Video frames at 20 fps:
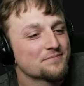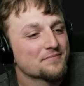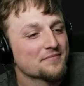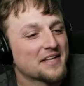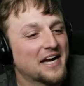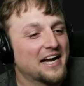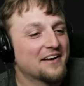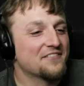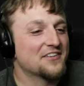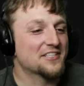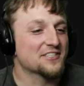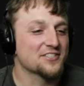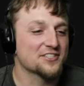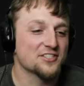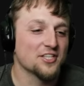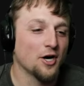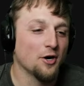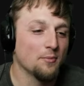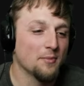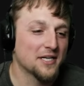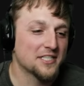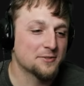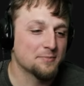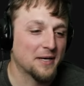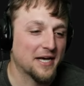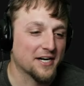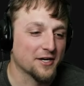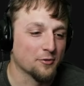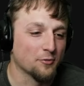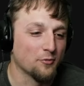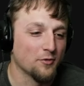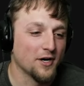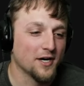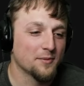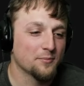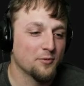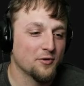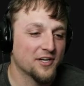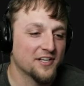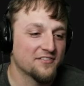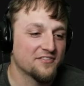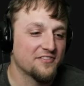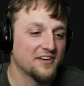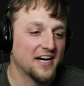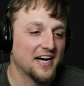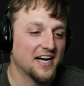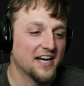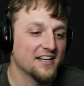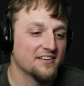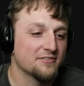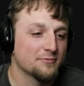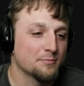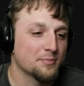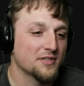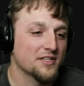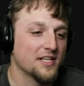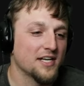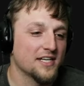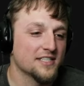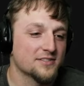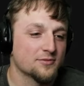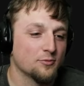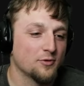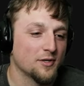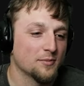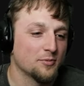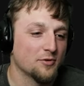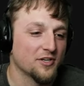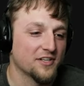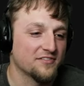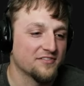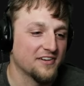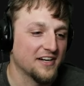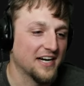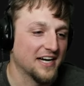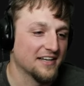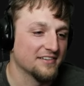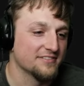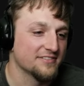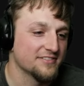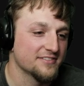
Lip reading: 1.5 plus 1.5.